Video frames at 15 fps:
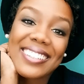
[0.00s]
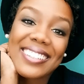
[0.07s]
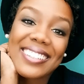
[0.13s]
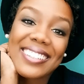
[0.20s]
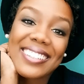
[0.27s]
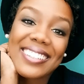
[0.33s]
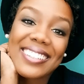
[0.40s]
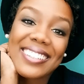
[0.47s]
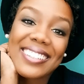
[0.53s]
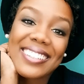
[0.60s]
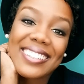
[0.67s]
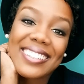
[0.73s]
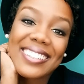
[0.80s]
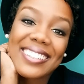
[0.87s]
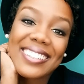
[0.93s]

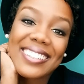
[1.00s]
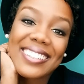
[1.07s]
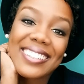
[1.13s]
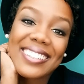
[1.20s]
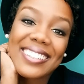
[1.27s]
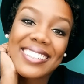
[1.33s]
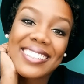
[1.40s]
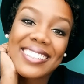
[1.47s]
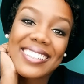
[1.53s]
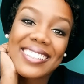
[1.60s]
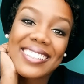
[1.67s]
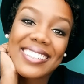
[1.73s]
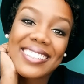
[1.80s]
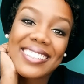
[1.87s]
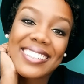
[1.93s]

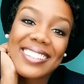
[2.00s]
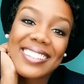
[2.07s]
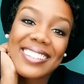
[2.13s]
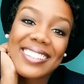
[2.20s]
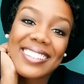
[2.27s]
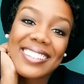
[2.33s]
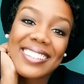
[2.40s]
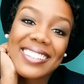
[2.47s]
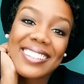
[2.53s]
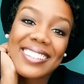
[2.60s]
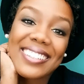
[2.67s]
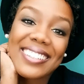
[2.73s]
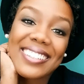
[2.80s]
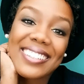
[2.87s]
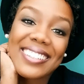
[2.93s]

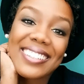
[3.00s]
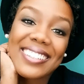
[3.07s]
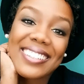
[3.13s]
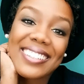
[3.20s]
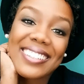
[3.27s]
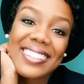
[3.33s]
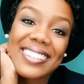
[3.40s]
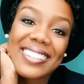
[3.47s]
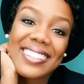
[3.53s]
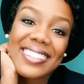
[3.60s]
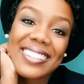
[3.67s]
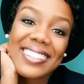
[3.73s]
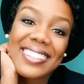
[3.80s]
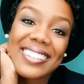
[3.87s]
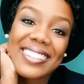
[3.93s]

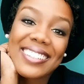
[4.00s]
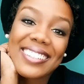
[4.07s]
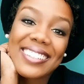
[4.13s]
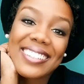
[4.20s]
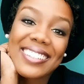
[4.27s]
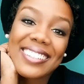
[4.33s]
This is a still picture; no speech is visible.